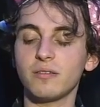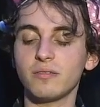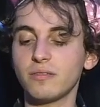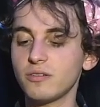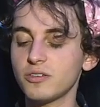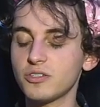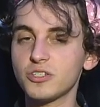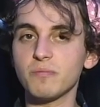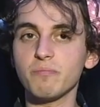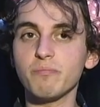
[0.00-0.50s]

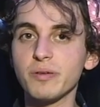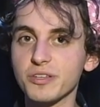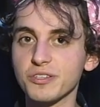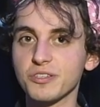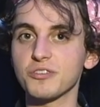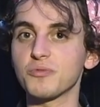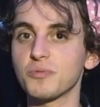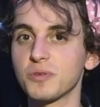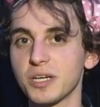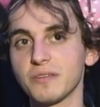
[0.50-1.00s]
there's some
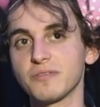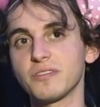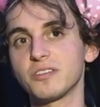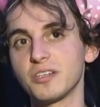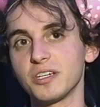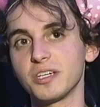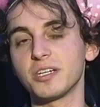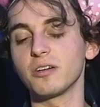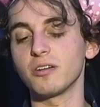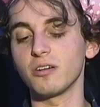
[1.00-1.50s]
business we have to
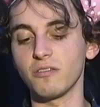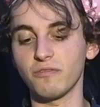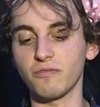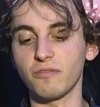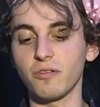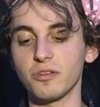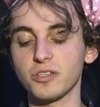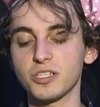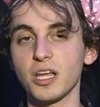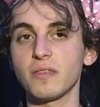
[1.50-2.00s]
take care of
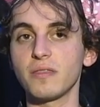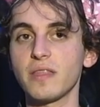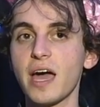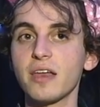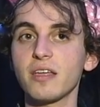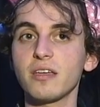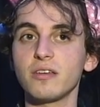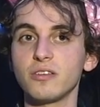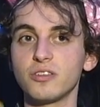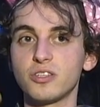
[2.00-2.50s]
first, and
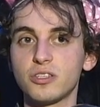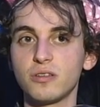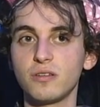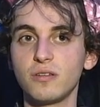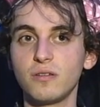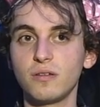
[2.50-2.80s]
that is